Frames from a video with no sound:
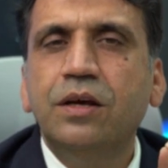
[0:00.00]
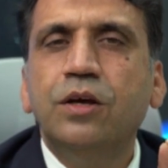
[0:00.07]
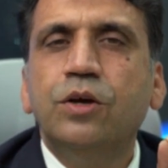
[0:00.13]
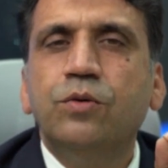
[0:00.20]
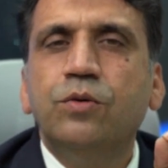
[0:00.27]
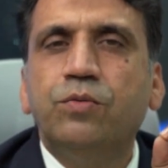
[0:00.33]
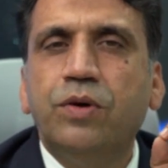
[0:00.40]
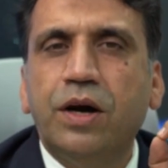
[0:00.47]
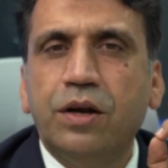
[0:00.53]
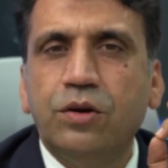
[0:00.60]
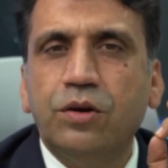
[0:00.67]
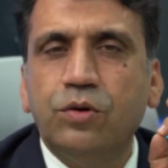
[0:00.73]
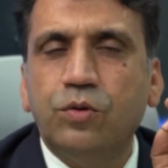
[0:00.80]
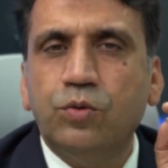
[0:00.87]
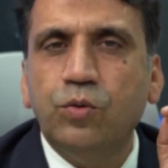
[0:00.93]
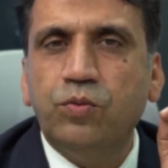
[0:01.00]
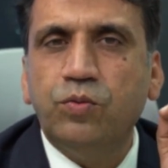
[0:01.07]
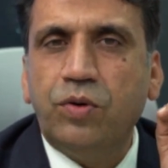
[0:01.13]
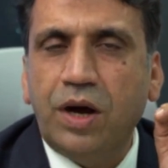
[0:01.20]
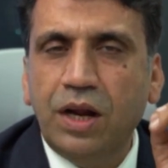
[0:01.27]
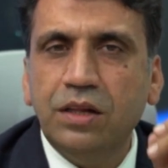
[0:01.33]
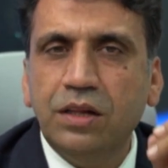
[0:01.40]
to
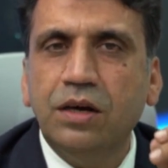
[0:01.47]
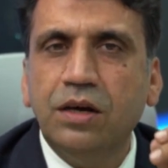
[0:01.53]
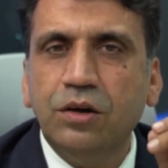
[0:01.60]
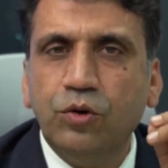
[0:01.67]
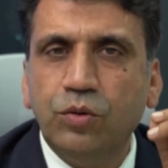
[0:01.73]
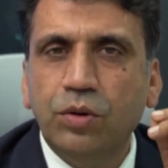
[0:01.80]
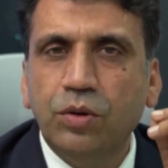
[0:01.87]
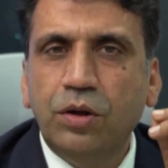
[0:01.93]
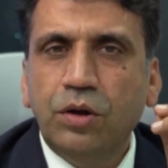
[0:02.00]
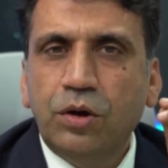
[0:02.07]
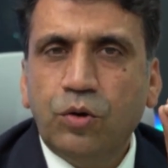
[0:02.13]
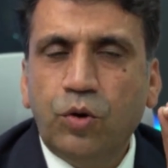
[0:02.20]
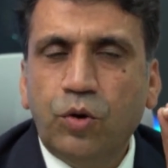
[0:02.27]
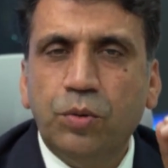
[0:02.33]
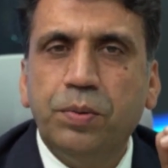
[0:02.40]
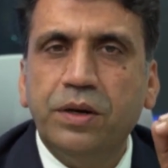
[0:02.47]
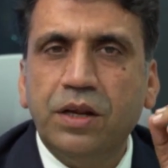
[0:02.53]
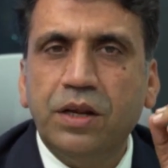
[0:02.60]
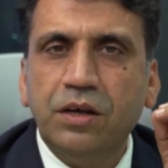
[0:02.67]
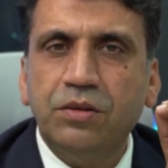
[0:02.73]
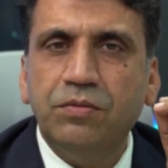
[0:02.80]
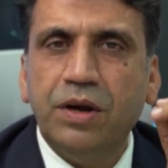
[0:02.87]
file the corporate tax
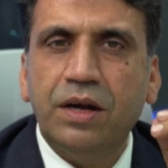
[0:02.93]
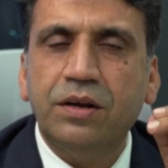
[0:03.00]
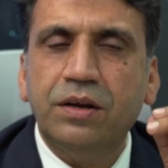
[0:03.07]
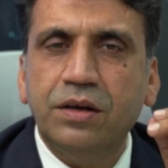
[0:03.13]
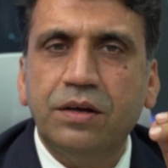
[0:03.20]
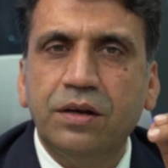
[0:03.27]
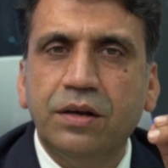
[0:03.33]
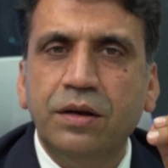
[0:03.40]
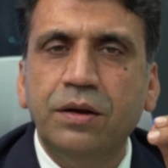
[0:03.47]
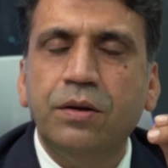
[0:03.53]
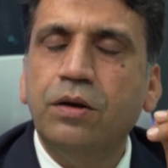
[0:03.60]
VAT return,